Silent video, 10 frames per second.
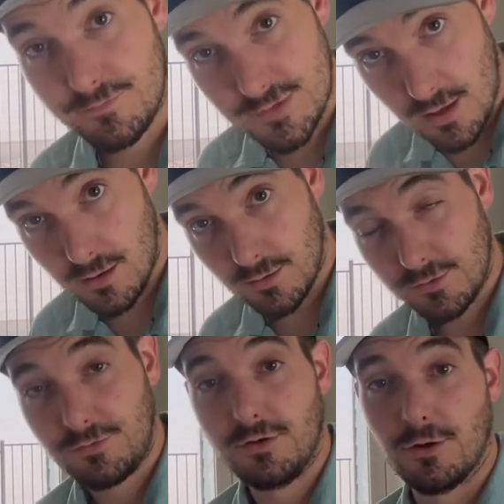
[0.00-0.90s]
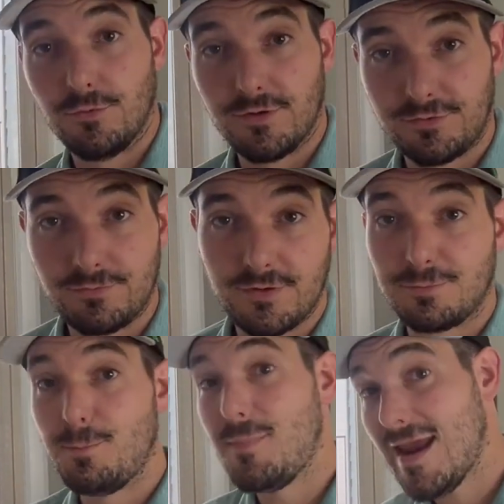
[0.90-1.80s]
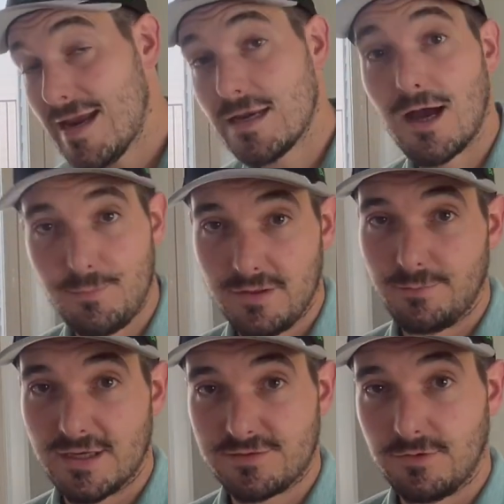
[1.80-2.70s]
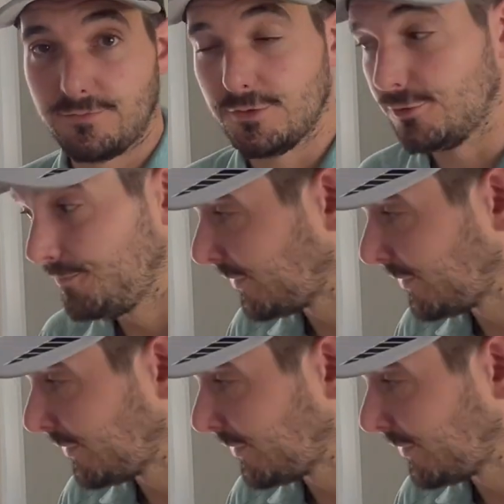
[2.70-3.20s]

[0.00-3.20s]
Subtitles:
dogs, you know, this may not be the best fit for you.